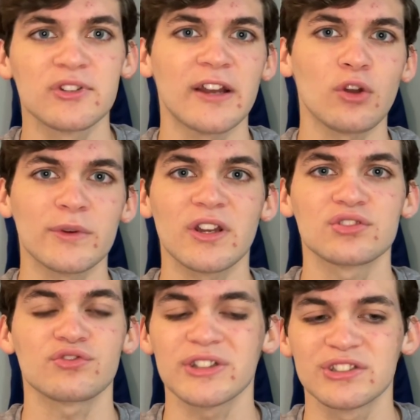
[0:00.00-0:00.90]
I know he doesn't
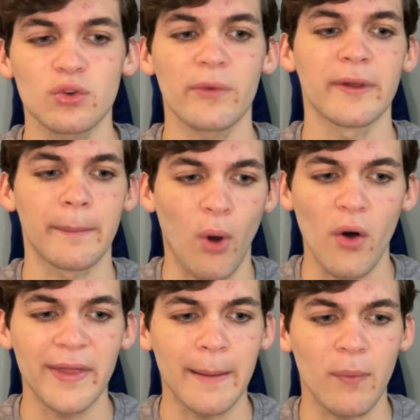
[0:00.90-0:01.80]
really score the ball
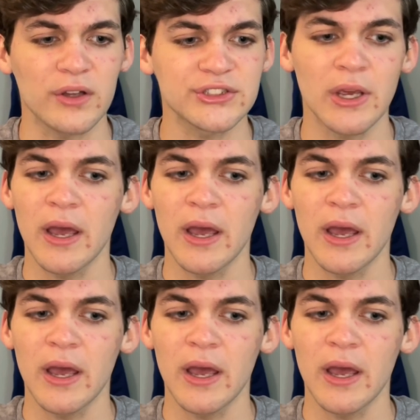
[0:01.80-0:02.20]
that much.